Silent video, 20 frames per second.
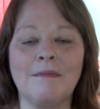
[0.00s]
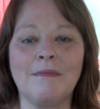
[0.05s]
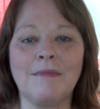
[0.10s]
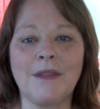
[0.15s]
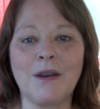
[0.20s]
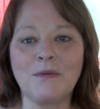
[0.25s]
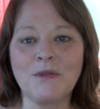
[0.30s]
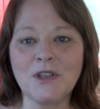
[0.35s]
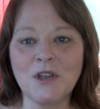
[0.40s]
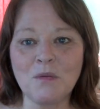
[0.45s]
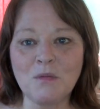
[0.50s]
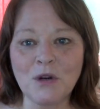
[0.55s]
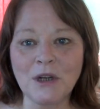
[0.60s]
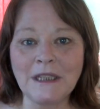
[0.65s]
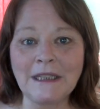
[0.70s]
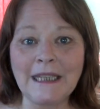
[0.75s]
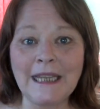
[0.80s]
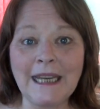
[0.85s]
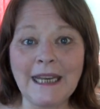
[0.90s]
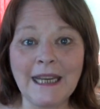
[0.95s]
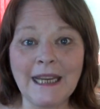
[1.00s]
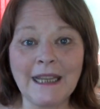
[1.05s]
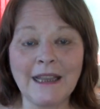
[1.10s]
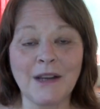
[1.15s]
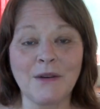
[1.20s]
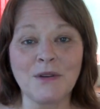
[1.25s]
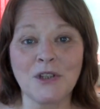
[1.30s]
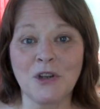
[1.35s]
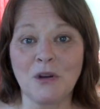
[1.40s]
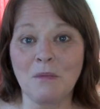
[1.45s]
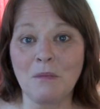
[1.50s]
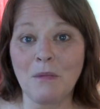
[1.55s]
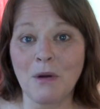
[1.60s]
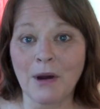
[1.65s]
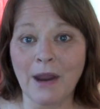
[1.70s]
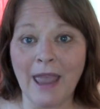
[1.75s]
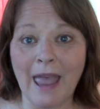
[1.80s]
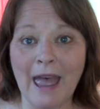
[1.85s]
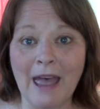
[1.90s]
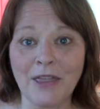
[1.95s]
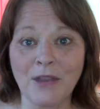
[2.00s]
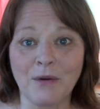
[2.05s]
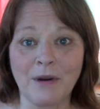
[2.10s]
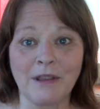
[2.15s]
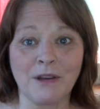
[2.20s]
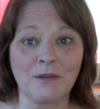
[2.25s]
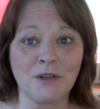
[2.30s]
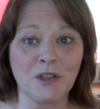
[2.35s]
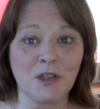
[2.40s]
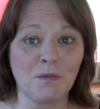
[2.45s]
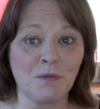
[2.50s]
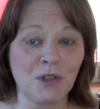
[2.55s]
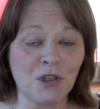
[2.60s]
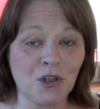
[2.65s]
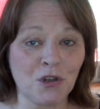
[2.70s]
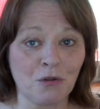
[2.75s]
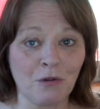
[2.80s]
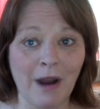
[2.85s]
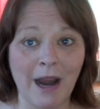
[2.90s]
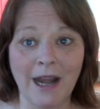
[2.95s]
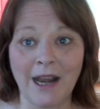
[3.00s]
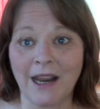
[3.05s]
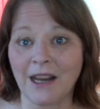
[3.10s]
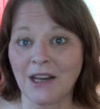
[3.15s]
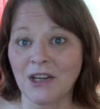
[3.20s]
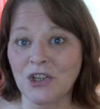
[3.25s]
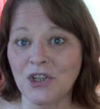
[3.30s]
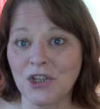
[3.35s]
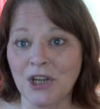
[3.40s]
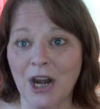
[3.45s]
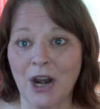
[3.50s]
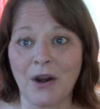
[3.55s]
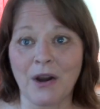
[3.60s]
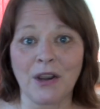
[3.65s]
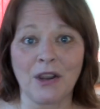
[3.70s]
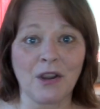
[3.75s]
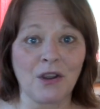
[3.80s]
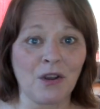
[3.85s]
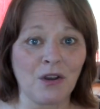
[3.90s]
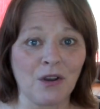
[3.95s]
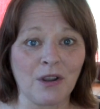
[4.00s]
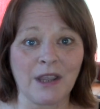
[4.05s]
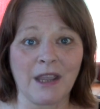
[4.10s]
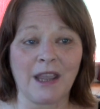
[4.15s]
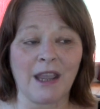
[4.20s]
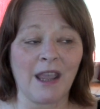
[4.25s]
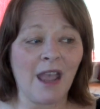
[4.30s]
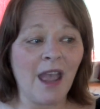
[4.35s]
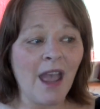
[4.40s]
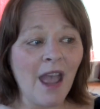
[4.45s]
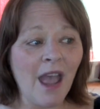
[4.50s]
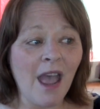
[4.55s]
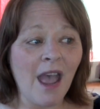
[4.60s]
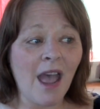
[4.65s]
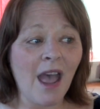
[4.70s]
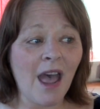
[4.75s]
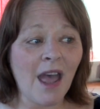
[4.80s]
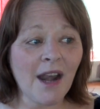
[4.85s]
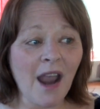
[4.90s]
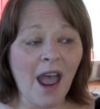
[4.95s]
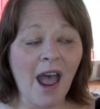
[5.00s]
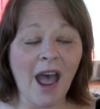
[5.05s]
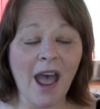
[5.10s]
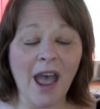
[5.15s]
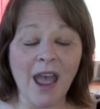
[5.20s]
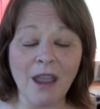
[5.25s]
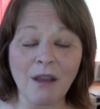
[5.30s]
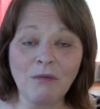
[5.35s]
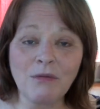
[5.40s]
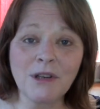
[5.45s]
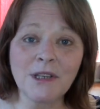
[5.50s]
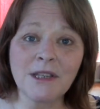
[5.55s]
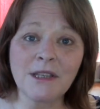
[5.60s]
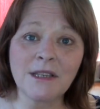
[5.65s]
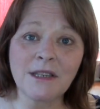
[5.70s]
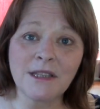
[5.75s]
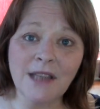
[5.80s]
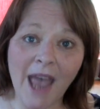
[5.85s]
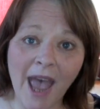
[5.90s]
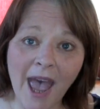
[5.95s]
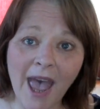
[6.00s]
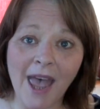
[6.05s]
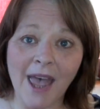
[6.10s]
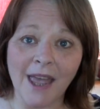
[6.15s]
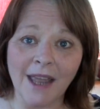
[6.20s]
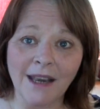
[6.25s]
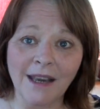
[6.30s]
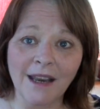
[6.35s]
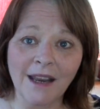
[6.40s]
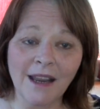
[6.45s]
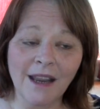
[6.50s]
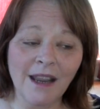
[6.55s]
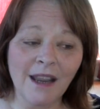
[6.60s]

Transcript: no more gleaning, there was no more gathering, there was no more trading and sharing and cooking. And I was sad.